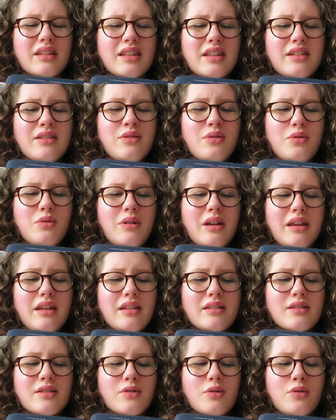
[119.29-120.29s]
Is it Norway?
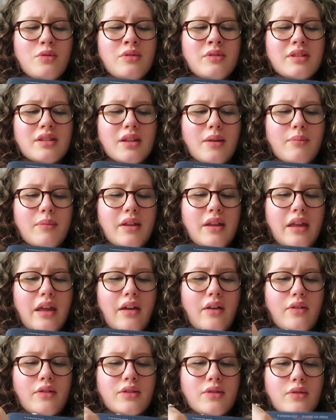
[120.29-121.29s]
It's called something
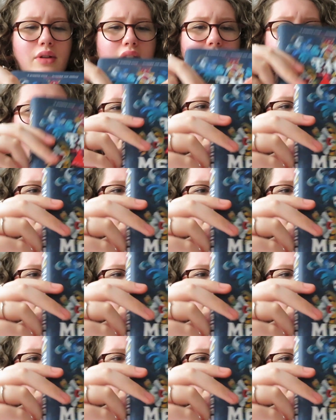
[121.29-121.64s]
else, or like